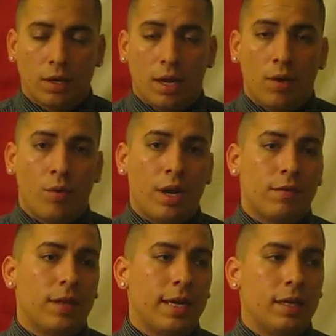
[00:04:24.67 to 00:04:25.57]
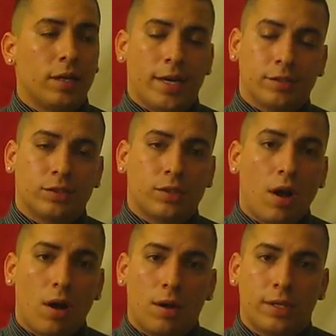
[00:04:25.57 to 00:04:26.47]
And whenever they
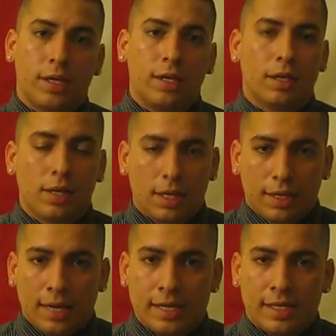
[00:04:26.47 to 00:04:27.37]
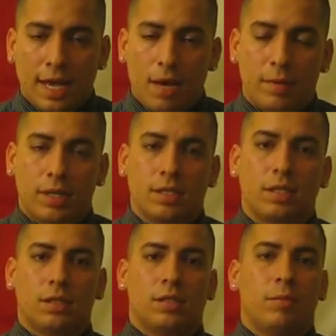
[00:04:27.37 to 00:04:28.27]
installed it, they damaged
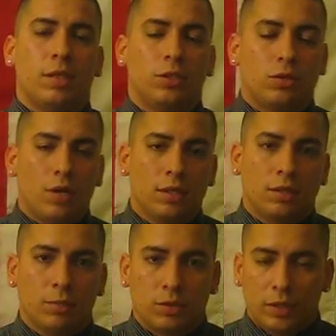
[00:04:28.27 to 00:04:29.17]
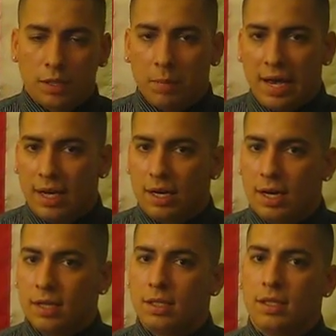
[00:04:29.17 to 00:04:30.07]
some of the structure between the
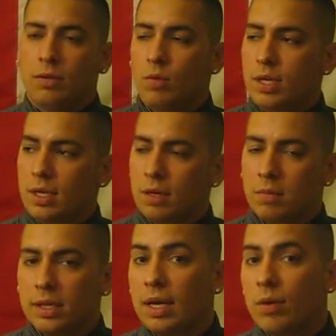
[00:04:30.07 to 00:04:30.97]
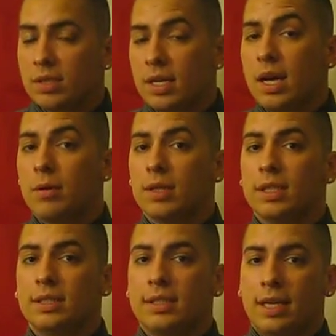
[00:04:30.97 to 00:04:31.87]
pylon and the wing, but they wasn't able
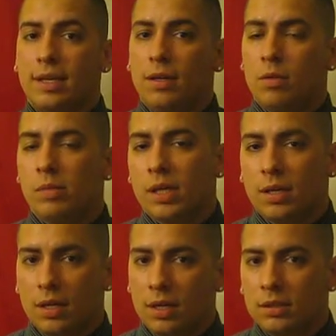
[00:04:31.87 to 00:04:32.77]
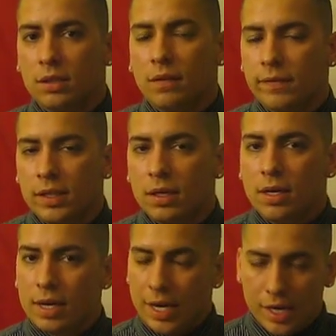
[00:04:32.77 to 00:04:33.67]
to tell because of the
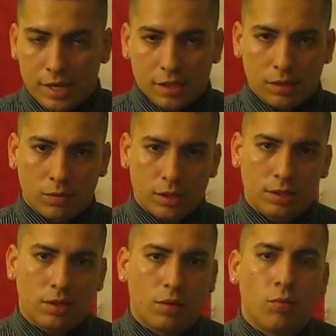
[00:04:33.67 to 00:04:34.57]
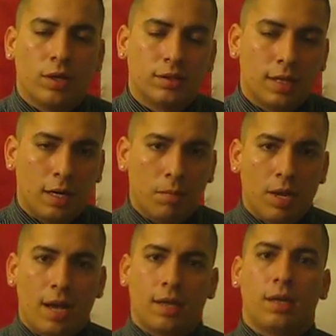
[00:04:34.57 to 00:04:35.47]
engine was there
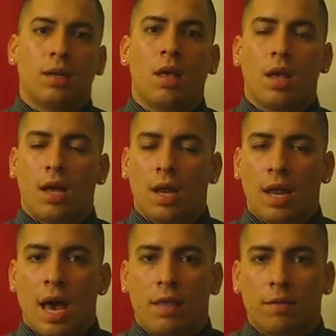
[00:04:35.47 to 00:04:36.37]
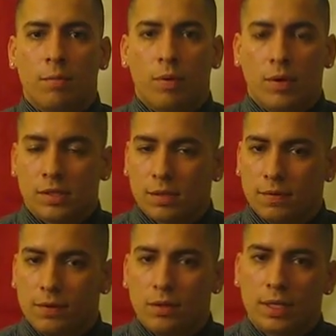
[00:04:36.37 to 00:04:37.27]
blocking a lot of the points of
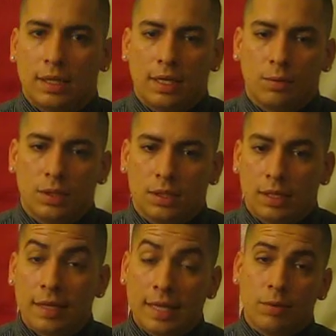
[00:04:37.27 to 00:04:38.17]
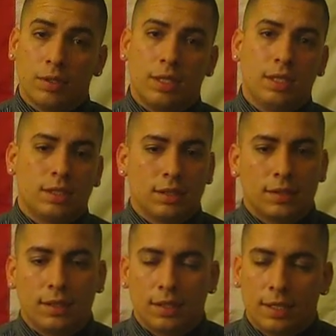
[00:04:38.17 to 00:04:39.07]
view that they would need to
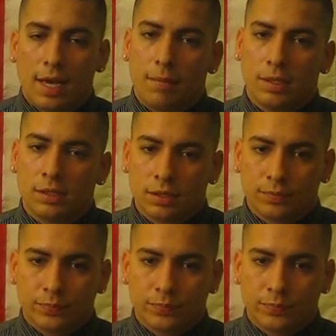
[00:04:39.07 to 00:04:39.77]
see the damage.